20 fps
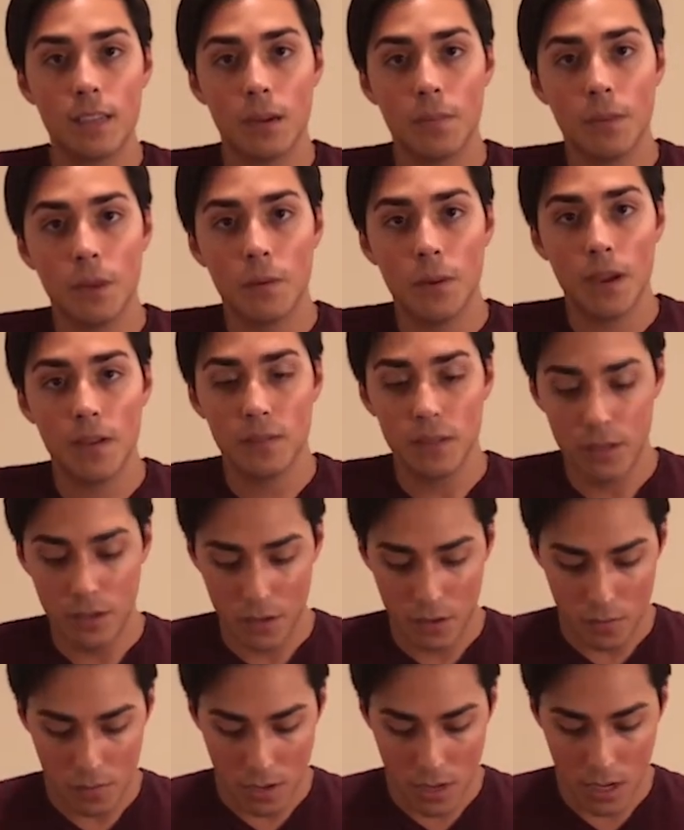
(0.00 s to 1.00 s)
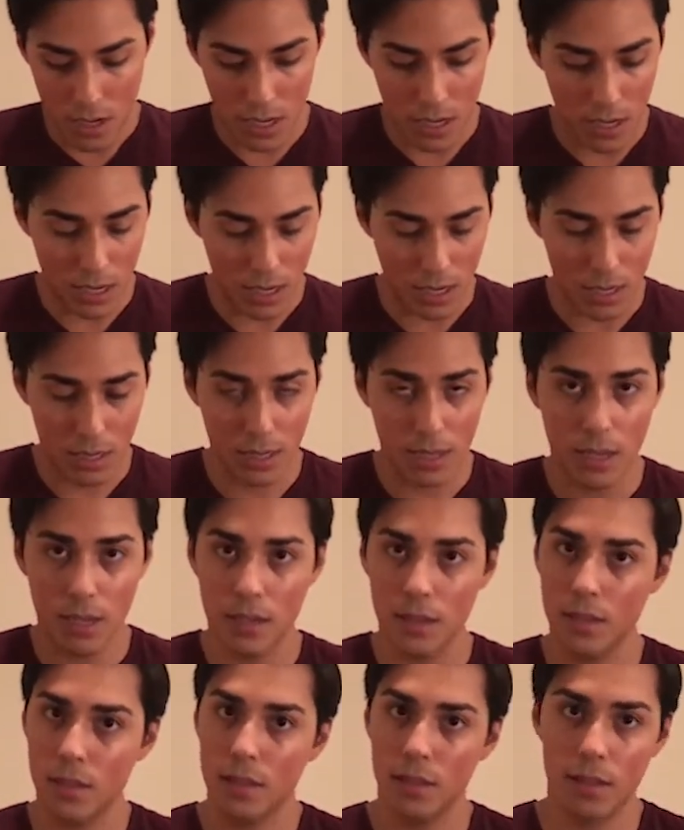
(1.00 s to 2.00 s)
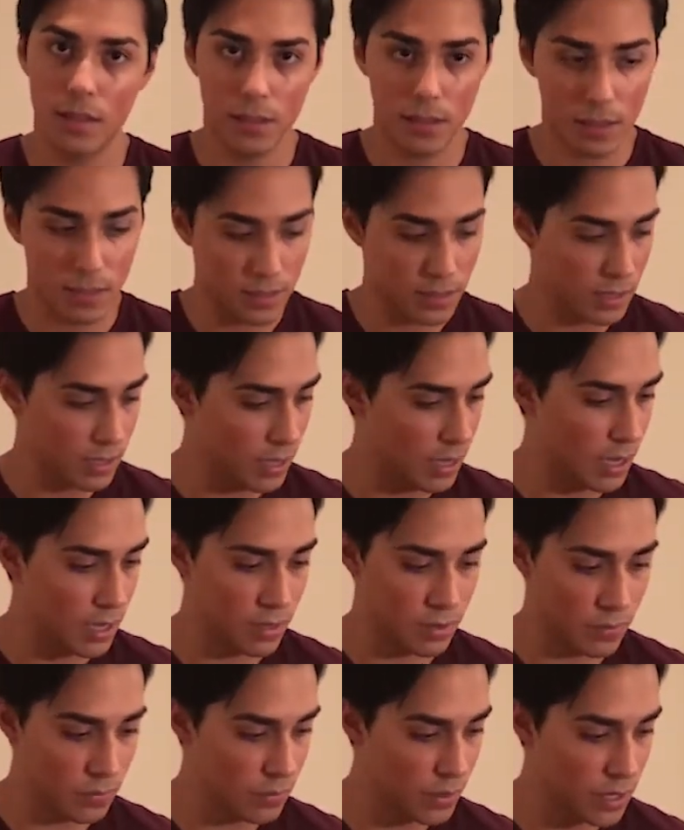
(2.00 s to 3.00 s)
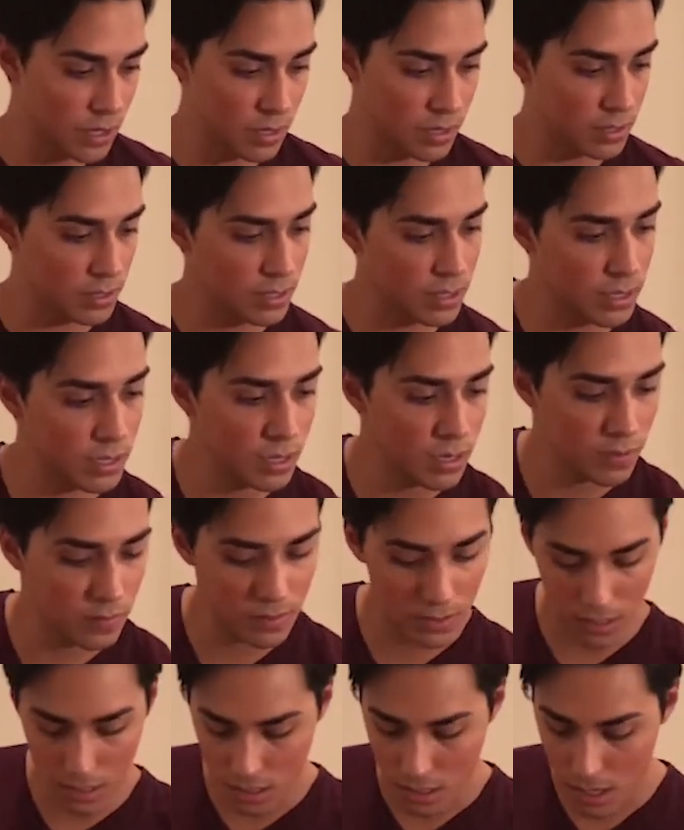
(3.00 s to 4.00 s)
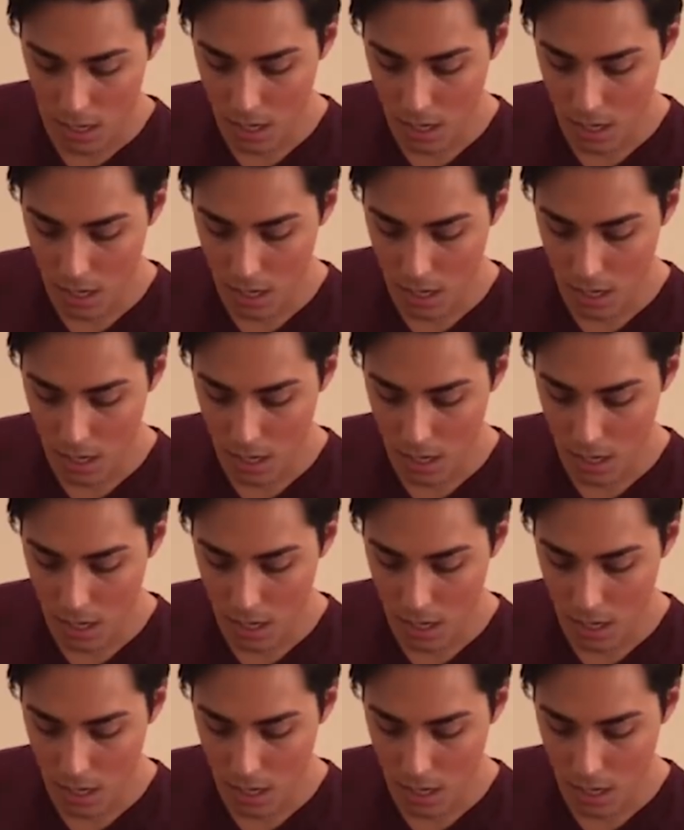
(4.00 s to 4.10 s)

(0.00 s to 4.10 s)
up that we have to do, this is again the weirdest thing that I've seen,